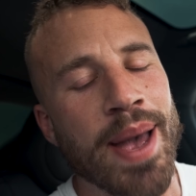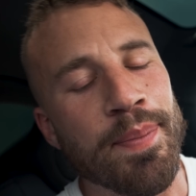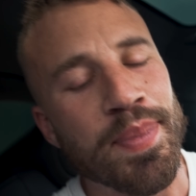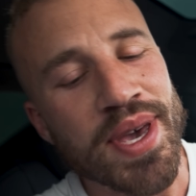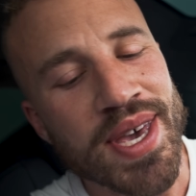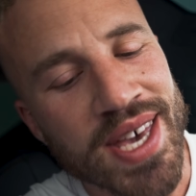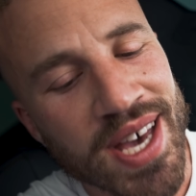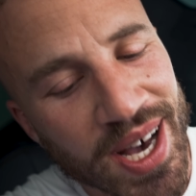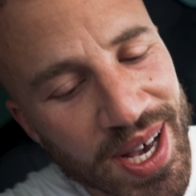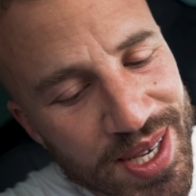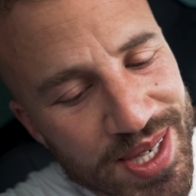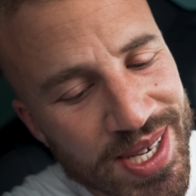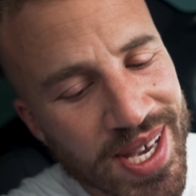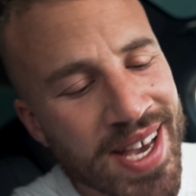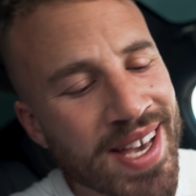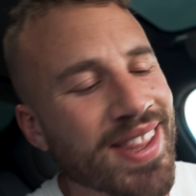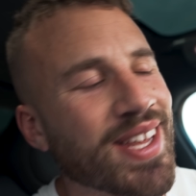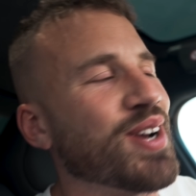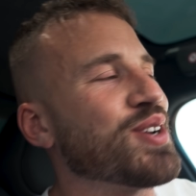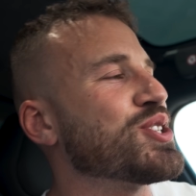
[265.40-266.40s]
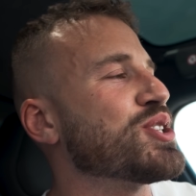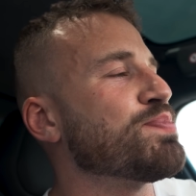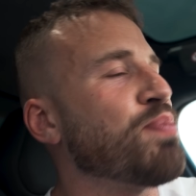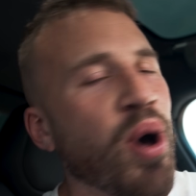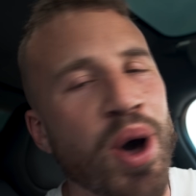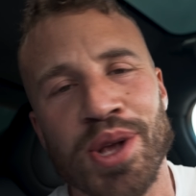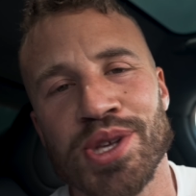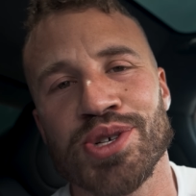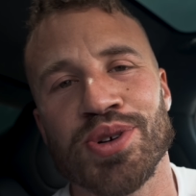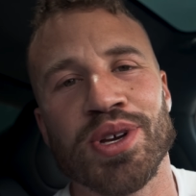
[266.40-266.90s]
And because they are
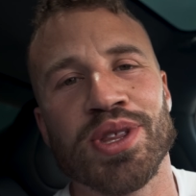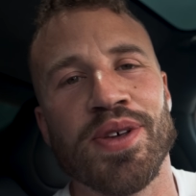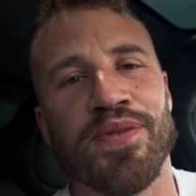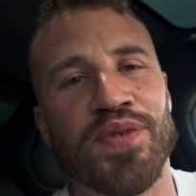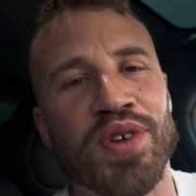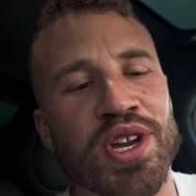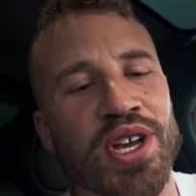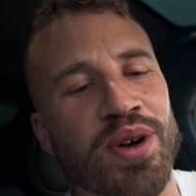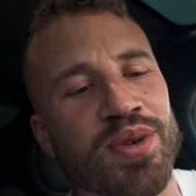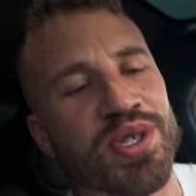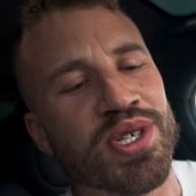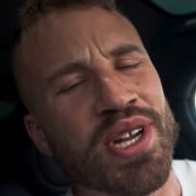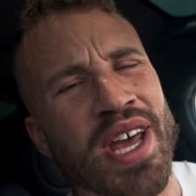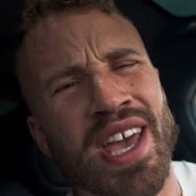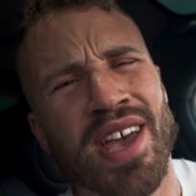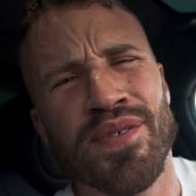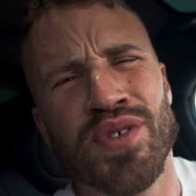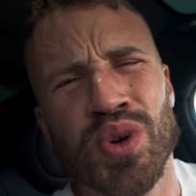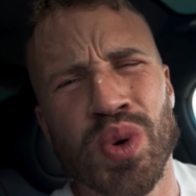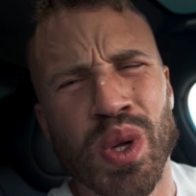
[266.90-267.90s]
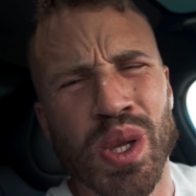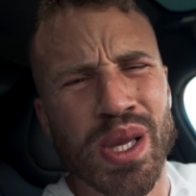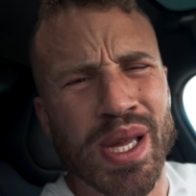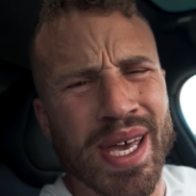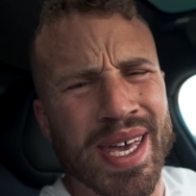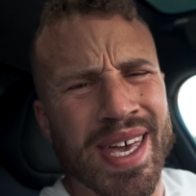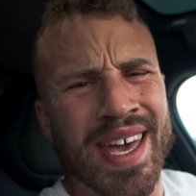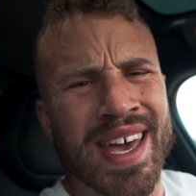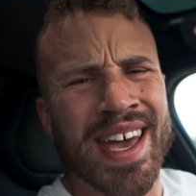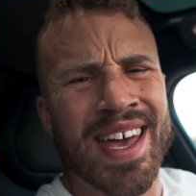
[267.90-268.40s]
sponsoring the video today, if you click